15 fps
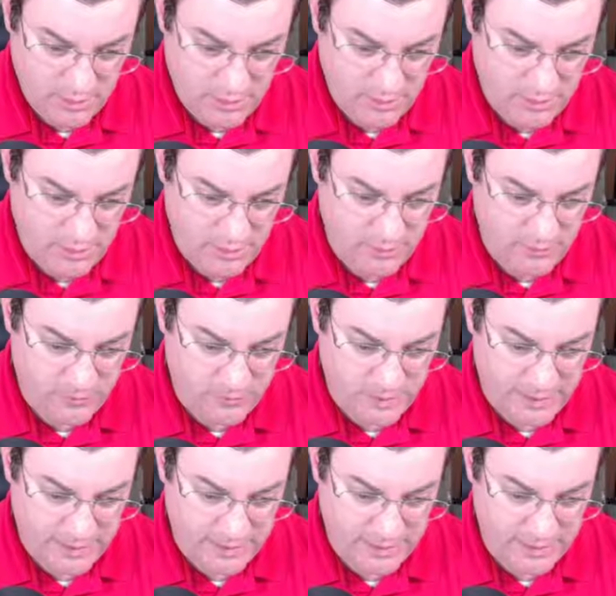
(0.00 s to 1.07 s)
E
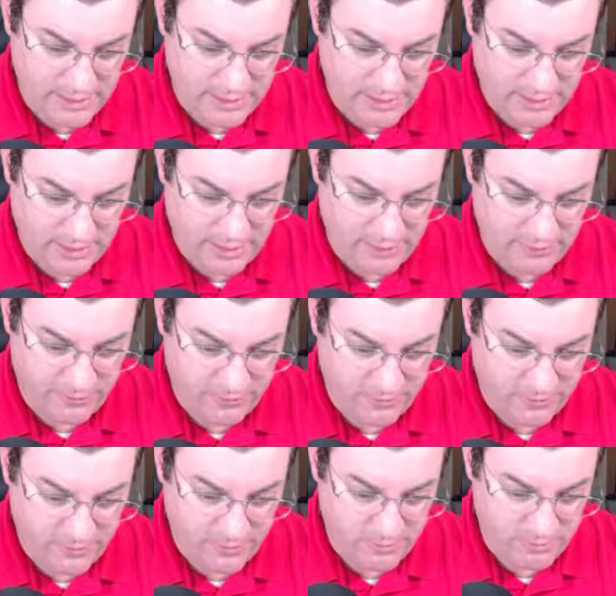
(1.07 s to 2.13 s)
flat, F,
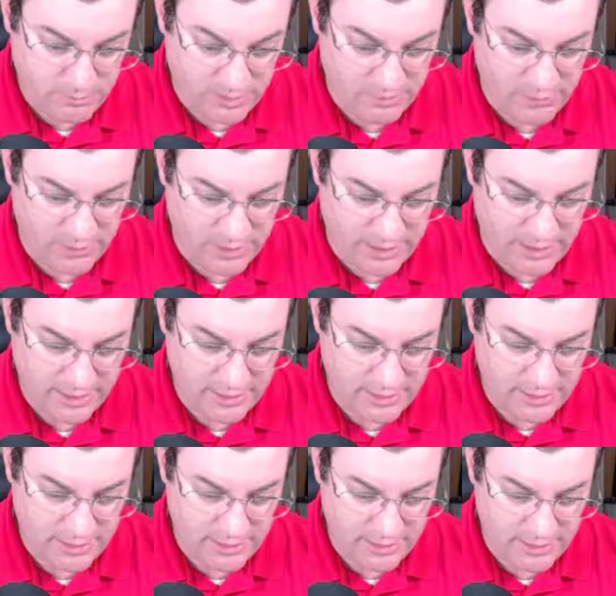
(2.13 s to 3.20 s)
B flat,
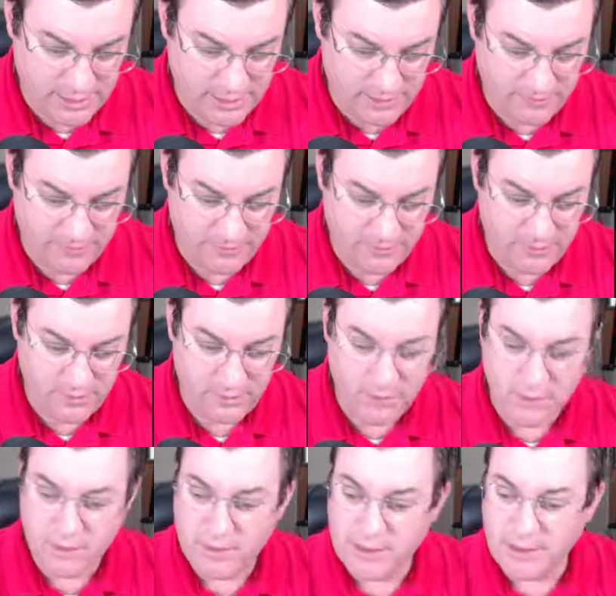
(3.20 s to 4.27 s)
F.
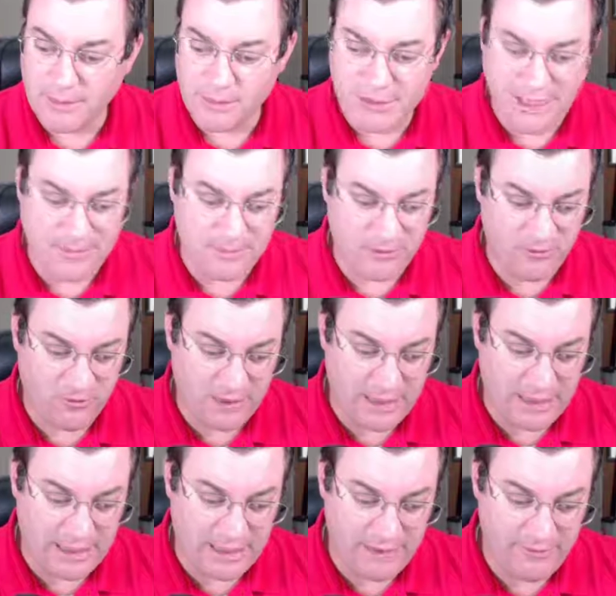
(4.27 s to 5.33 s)
Double tap the
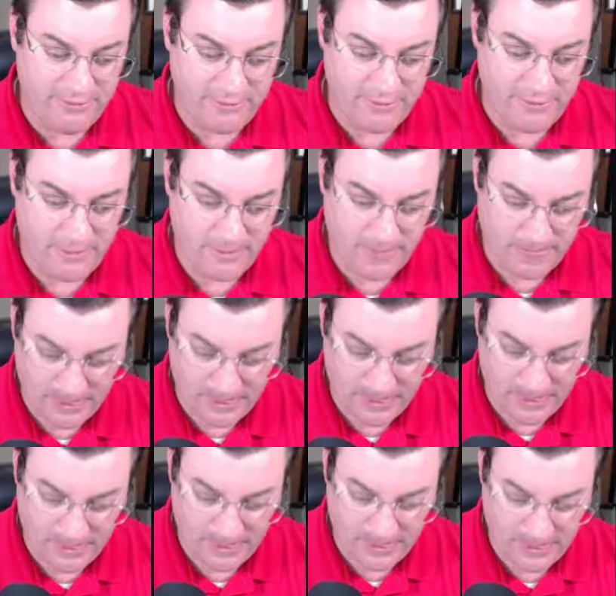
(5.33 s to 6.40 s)
5.
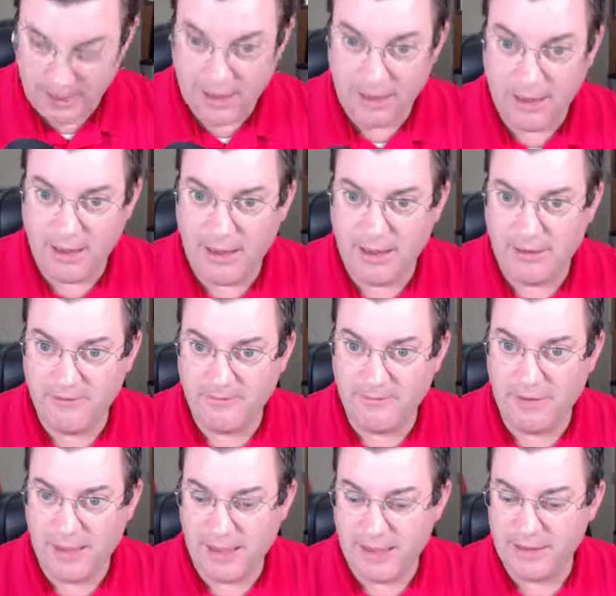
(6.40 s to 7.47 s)
A
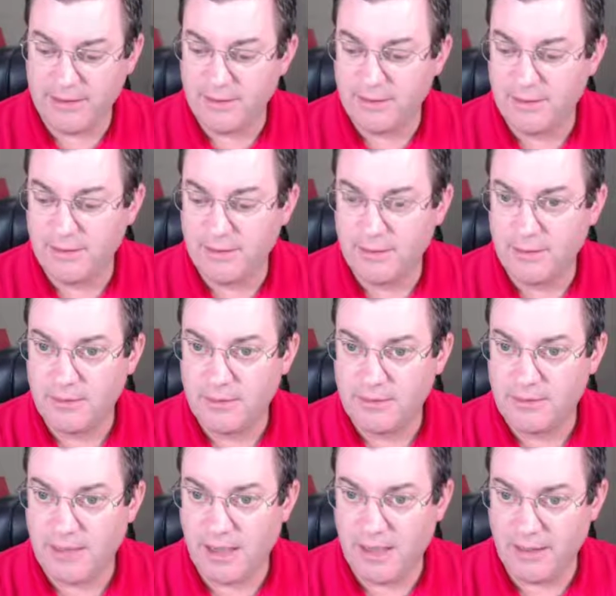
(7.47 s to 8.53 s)
flat,
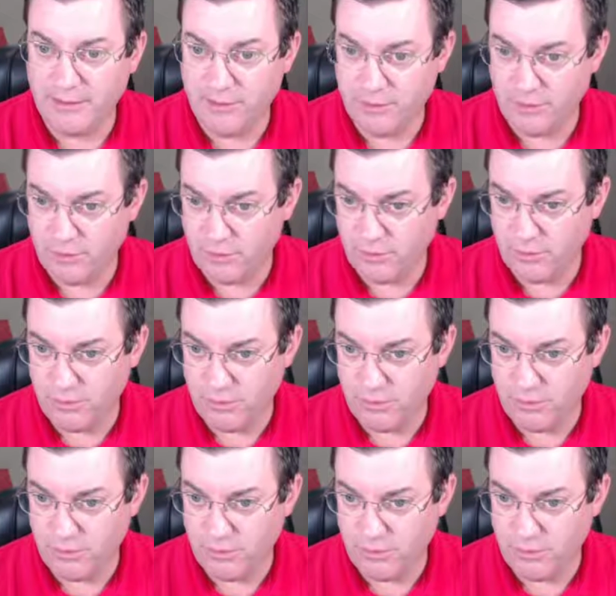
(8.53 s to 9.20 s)
tied to,